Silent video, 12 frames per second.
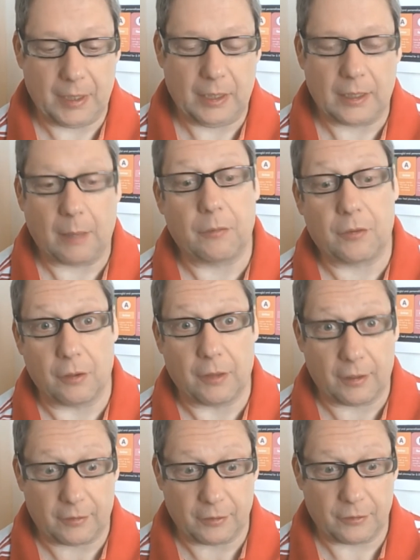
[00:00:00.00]
That was
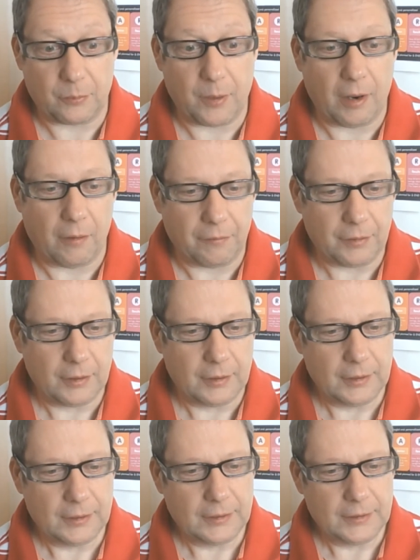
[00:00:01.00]
2012.
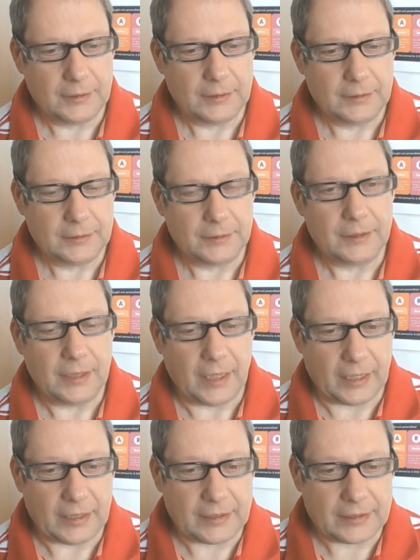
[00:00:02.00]
It
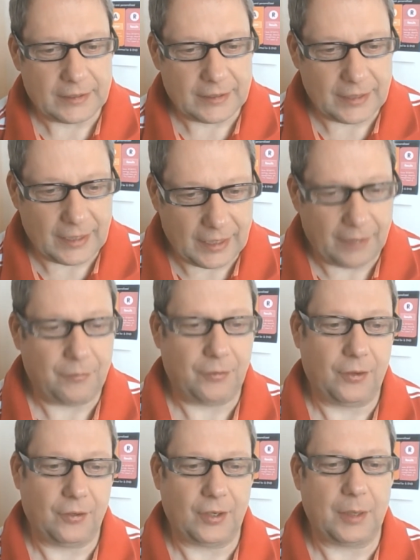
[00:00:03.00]
lives the
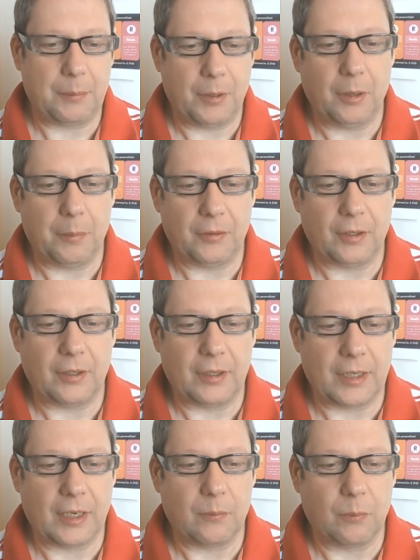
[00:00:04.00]
same purpose as it
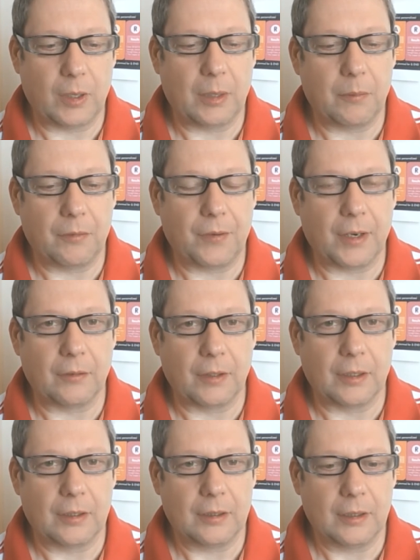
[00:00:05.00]
did when it was founded
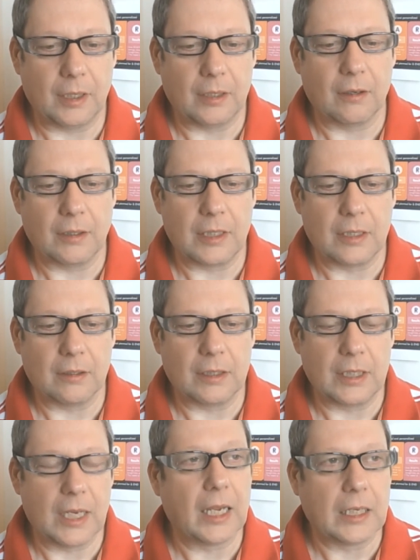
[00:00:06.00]
in
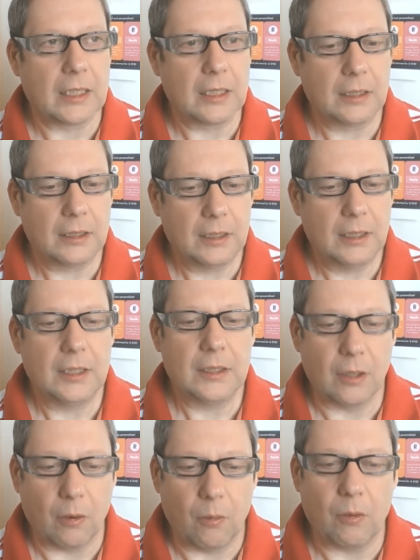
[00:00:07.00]
1998, to
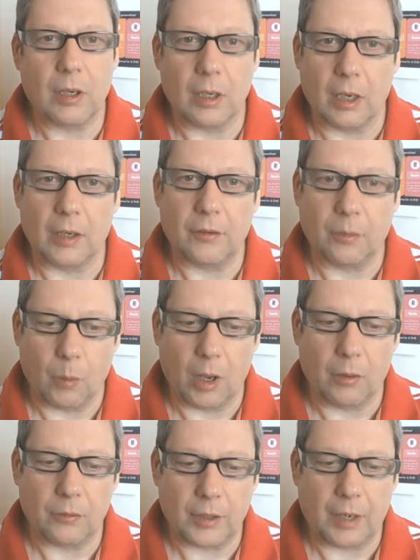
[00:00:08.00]
organise the
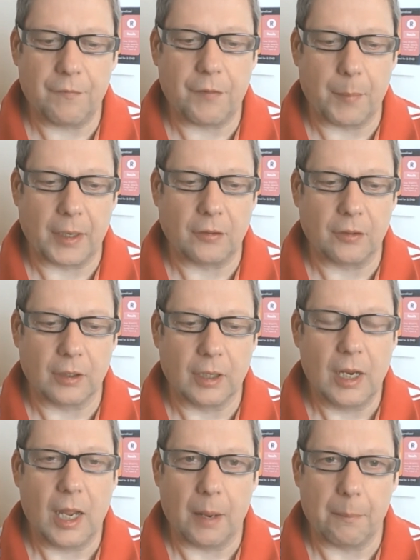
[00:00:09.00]
world's information
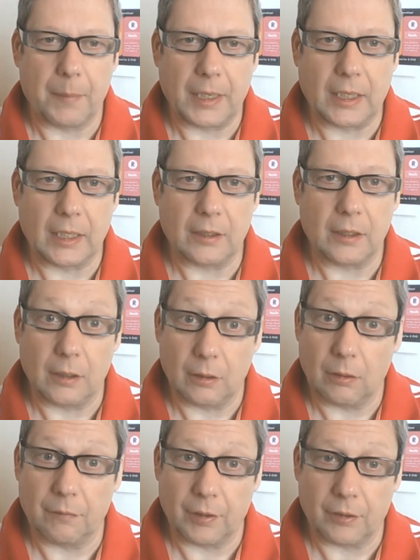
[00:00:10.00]
and make it
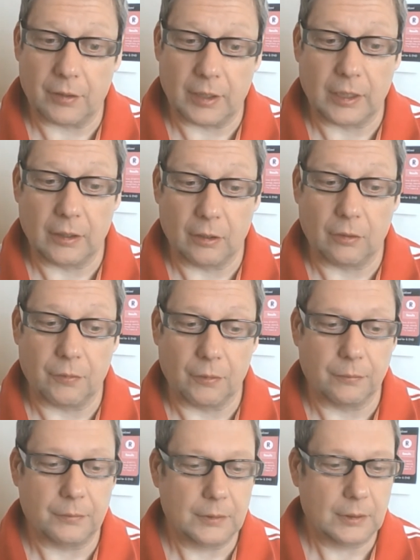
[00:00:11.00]
universally useful.
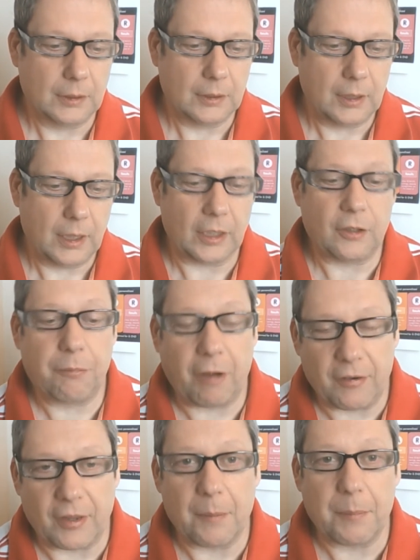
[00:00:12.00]
Express
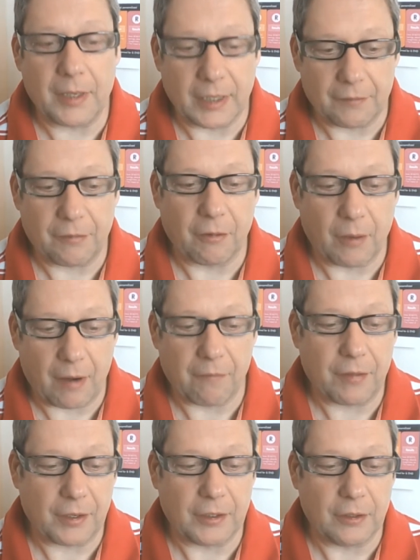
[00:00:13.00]
that belief through
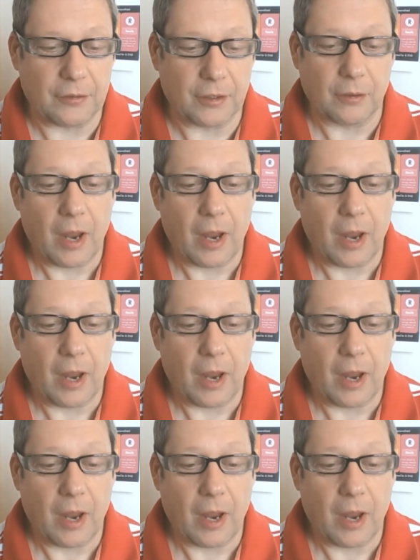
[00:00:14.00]
everything you do.